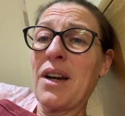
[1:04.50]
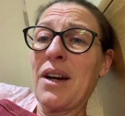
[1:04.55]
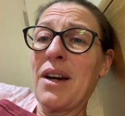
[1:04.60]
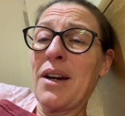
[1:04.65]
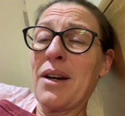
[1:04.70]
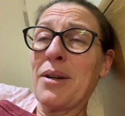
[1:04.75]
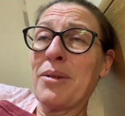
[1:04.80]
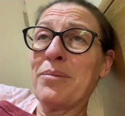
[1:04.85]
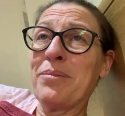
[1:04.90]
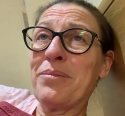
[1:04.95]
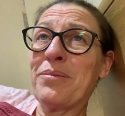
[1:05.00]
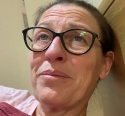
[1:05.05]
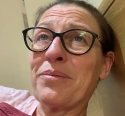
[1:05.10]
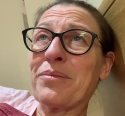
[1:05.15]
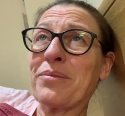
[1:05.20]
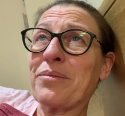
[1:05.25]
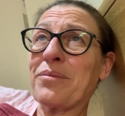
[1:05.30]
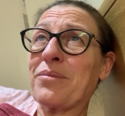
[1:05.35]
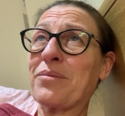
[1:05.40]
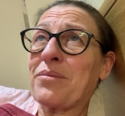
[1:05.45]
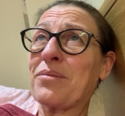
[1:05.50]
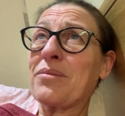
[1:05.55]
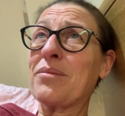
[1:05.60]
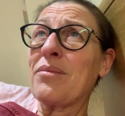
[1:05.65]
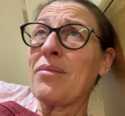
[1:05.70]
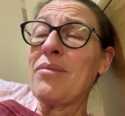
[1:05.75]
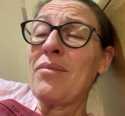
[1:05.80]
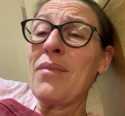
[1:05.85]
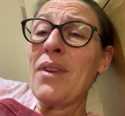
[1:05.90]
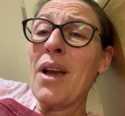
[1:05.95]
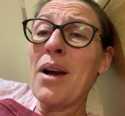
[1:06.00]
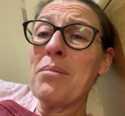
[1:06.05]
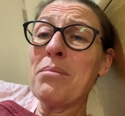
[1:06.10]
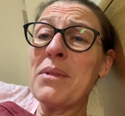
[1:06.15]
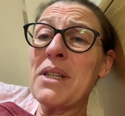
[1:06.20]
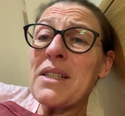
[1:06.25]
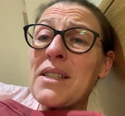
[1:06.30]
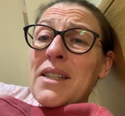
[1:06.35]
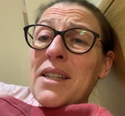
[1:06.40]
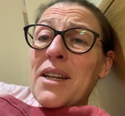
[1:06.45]
I'm
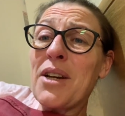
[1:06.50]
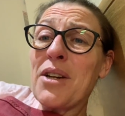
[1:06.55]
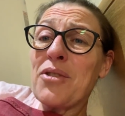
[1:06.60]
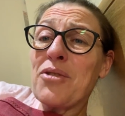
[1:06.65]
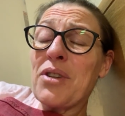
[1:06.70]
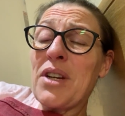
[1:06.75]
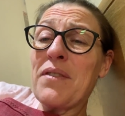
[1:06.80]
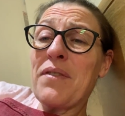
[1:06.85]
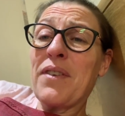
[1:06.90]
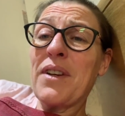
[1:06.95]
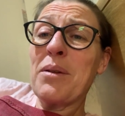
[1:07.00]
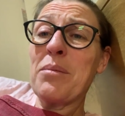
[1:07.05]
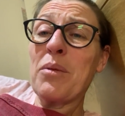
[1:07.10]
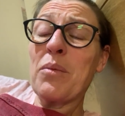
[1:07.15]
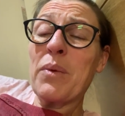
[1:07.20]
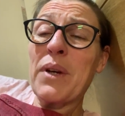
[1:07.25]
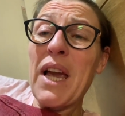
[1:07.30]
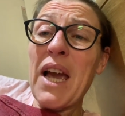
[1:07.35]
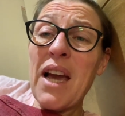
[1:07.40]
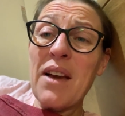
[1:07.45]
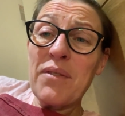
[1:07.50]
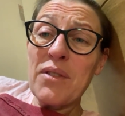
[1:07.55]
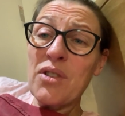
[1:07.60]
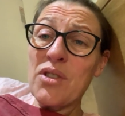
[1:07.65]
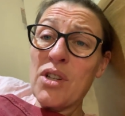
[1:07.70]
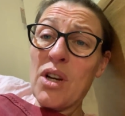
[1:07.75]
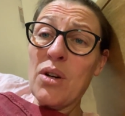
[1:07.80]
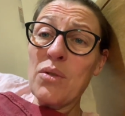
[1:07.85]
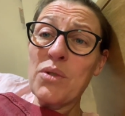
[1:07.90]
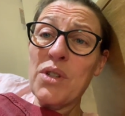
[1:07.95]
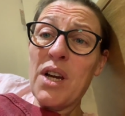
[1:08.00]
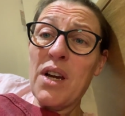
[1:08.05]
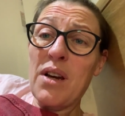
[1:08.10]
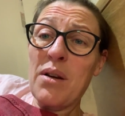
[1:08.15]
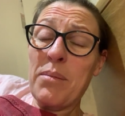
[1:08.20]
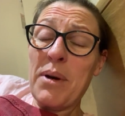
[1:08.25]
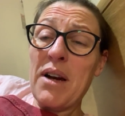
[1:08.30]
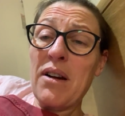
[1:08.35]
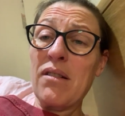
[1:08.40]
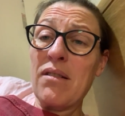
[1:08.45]
missing her dreadfully, but we haven't told her
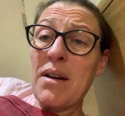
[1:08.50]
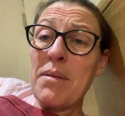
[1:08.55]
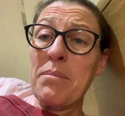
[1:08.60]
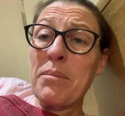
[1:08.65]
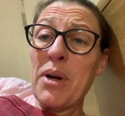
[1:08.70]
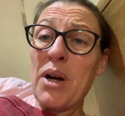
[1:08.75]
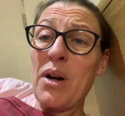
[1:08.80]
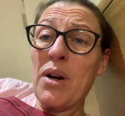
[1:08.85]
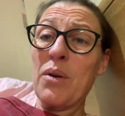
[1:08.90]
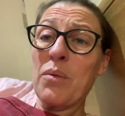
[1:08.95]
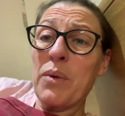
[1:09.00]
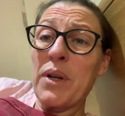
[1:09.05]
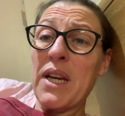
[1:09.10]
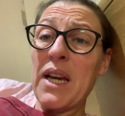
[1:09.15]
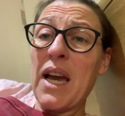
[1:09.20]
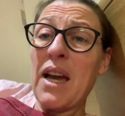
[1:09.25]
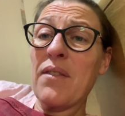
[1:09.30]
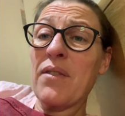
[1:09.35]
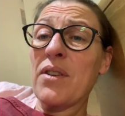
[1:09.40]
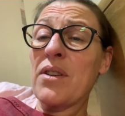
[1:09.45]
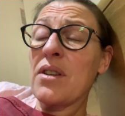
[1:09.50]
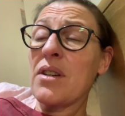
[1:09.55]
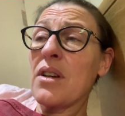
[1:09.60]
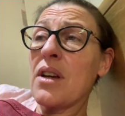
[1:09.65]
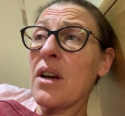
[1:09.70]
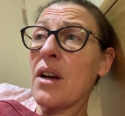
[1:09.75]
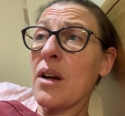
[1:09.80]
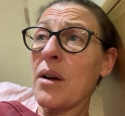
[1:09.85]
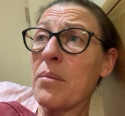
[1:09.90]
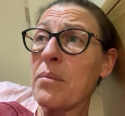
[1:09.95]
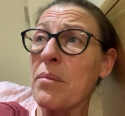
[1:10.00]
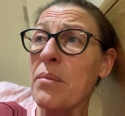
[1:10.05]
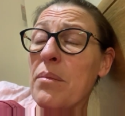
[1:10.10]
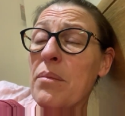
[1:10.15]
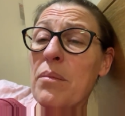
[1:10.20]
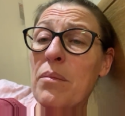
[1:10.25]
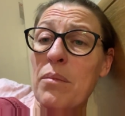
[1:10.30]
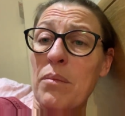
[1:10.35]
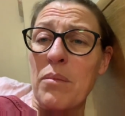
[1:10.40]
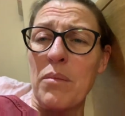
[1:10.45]
about Grandpa. We haven't
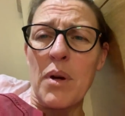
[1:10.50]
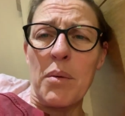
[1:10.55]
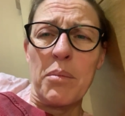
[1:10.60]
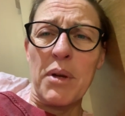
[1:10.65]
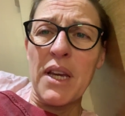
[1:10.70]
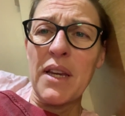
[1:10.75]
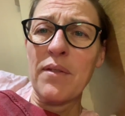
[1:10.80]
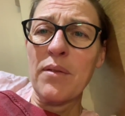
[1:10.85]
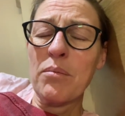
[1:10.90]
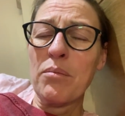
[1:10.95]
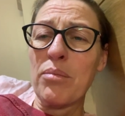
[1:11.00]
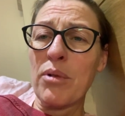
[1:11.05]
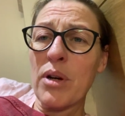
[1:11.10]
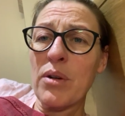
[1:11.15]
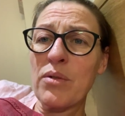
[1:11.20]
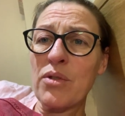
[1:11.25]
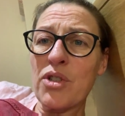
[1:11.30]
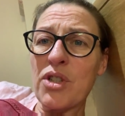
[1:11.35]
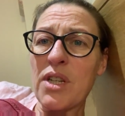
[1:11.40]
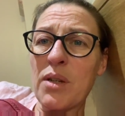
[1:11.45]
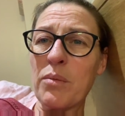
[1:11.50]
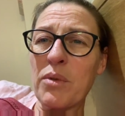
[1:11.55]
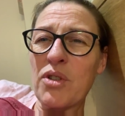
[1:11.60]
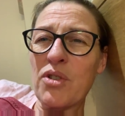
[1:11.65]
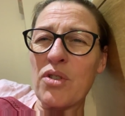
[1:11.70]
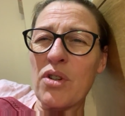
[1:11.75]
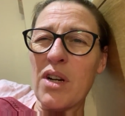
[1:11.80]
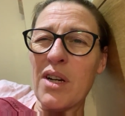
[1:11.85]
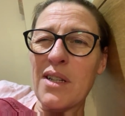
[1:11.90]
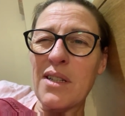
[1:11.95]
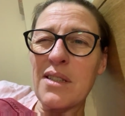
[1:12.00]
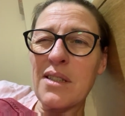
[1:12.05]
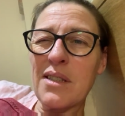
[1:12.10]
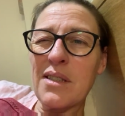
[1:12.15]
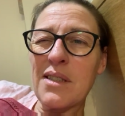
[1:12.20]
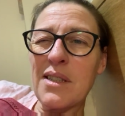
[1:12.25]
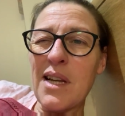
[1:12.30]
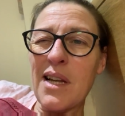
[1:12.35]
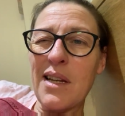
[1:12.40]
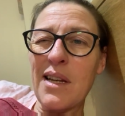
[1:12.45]
even broached it. We're trying to
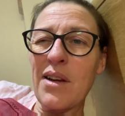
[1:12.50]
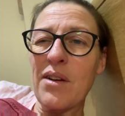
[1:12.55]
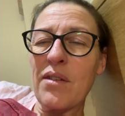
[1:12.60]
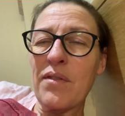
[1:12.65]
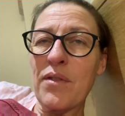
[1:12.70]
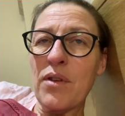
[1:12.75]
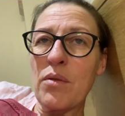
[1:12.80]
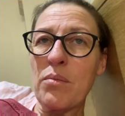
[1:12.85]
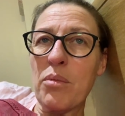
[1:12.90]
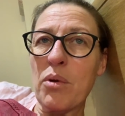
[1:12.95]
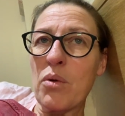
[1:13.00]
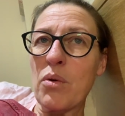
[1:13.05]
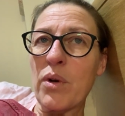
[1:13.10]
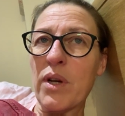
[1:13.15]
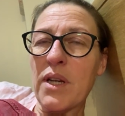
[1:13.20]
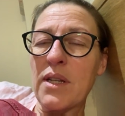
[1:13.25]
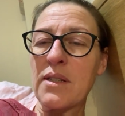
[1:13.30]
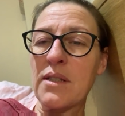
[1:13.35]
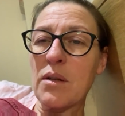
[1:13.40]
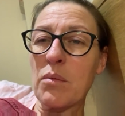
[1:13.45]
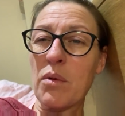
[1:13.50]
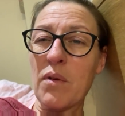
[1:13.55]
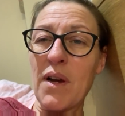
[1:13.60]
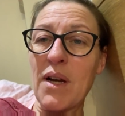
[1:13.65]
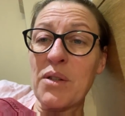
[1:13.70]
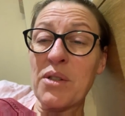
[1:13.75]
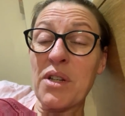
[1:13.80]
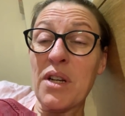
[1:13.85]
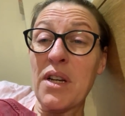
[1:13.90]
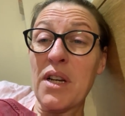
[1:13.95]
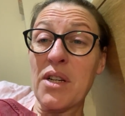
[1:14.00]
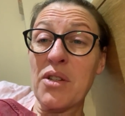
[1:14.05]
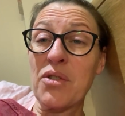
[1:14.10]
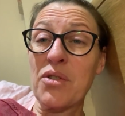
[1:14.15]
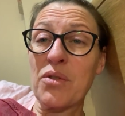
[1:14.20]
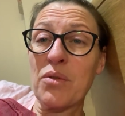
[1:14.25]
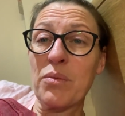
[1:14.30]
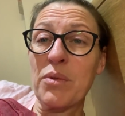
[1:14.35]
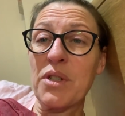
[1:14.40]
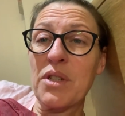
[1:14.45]
tell her a few porkies that we're out to
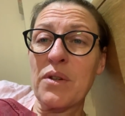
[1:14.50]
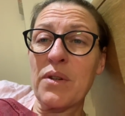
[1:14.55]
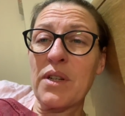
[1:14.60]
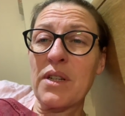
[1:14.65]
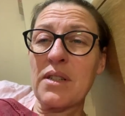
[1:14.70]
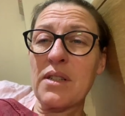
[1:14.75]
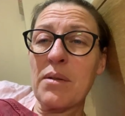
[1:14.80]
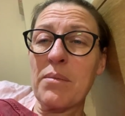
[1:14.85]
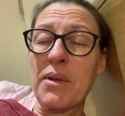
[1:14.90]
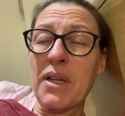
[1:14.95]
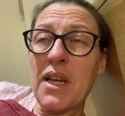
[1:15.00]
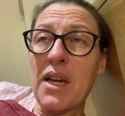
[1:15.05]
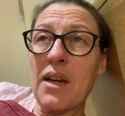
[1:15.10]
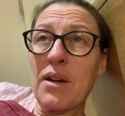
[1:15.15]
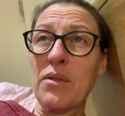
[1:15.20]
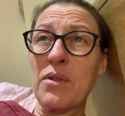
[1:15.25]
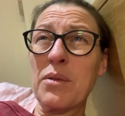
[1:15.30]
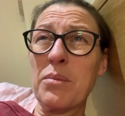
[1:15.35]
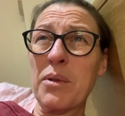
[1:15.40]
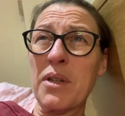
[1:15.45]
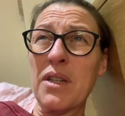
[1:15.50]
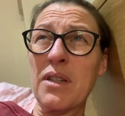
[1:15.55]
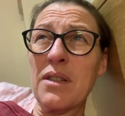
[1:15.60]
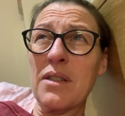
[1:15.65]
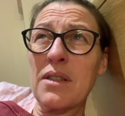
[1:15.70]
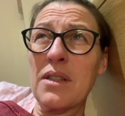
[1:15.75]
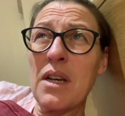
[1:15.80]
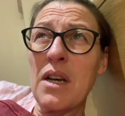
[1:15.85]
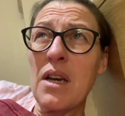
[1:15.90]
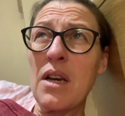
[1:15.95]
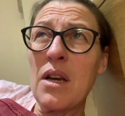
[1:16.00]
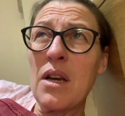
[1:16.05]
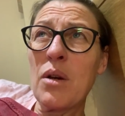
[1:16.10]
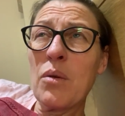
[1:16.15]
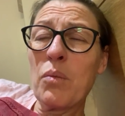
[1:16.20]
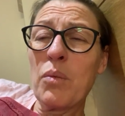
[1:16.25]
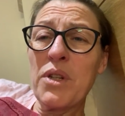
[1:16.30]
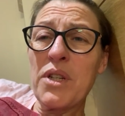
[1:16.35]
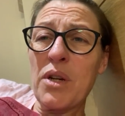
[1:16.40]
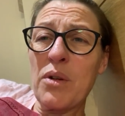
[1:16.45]
lunch or we're doing something else because
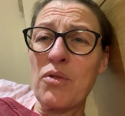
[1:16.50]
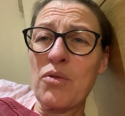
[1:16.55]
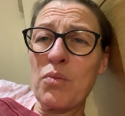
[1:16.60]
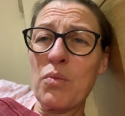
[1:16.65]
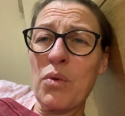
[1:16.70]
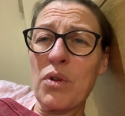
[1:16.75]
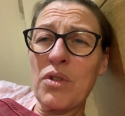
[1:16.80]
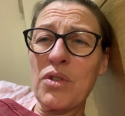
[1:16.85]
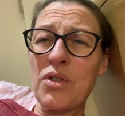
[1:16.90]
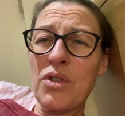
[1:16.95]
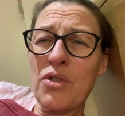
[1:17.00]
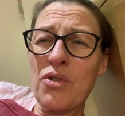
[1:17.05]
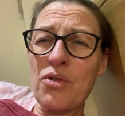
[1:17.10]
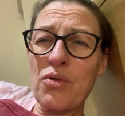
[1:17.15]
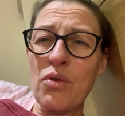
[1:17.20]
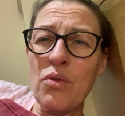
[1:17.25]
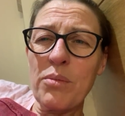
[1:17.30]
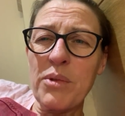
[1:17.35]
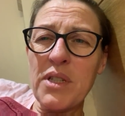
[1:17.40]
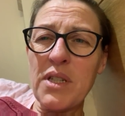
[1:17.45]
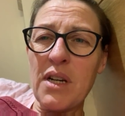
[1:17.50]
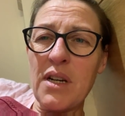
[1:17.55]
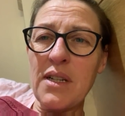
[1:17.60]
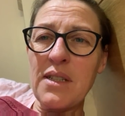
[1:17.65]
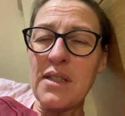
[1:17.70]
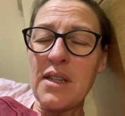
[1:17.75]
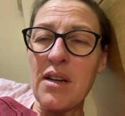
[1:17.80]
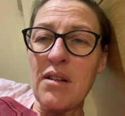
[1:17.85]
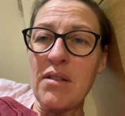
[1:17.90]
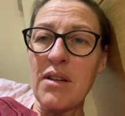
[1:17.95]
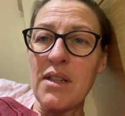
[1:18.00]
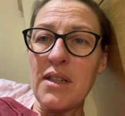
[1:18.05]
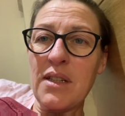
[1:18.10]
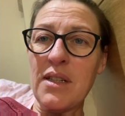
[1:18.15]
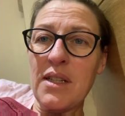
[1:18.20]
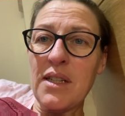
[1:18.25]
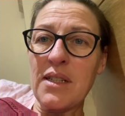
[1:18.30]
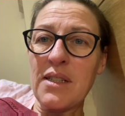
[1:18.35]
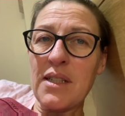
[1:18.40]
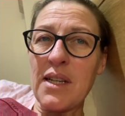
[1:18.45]
we don't want to traumatize her at
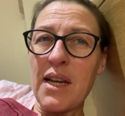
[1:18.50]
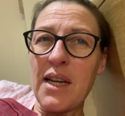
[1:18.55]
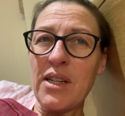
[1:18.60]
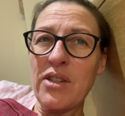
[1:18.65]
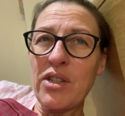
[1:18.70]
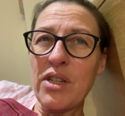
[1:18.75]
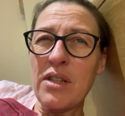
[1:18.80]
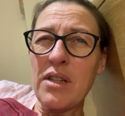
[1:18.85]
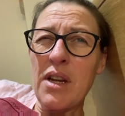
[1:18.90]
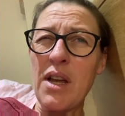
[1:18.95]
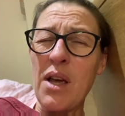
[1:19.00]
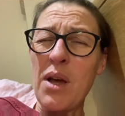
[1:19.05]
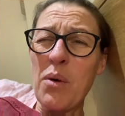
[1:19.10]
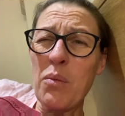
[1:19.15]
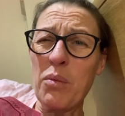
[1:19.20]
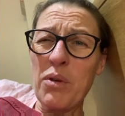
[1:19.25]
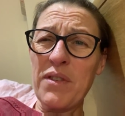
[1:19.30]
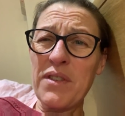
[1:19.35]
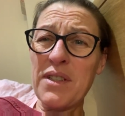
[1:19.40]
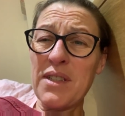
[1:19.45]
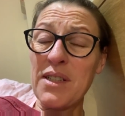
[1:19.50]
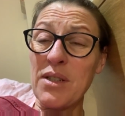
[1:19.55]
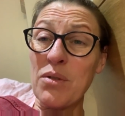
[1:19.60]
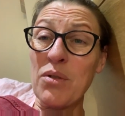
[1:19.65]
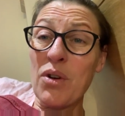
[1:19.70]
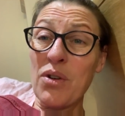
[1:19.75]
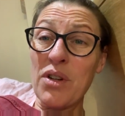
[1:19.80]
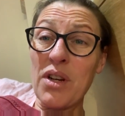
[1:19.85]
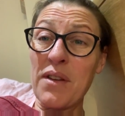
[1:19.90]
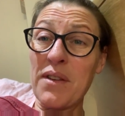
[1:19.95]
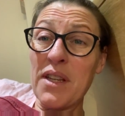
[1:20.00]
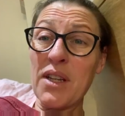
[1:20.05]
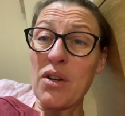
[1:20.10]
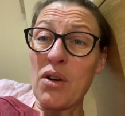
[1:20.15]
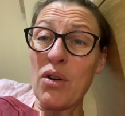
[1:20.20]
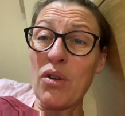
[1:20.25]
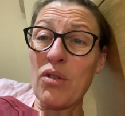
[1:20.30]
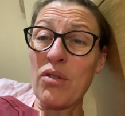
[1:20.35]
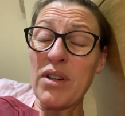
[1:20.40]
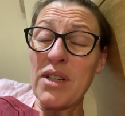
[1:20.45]
this age, and we've still got nothing
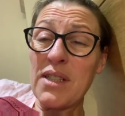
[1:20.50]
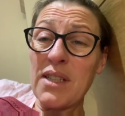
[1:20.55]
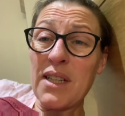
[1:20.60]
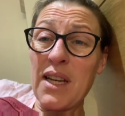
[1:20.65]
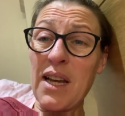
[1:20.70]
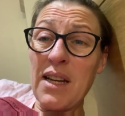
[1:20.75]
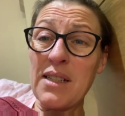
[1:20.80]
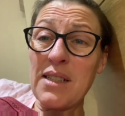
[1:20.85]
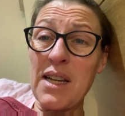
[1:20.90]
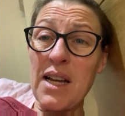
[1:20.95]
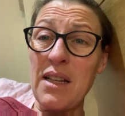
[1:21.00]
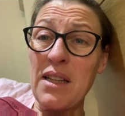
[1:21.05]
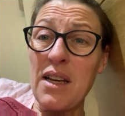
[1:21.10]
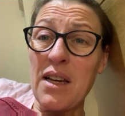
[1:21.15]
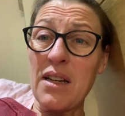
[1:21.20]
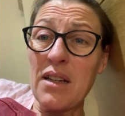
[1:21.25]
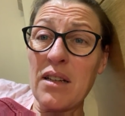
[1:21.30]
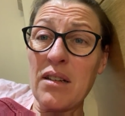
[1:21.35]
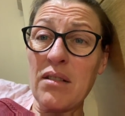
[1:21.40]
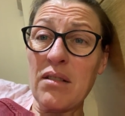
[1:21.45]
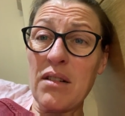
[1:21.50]
concrete to tell her.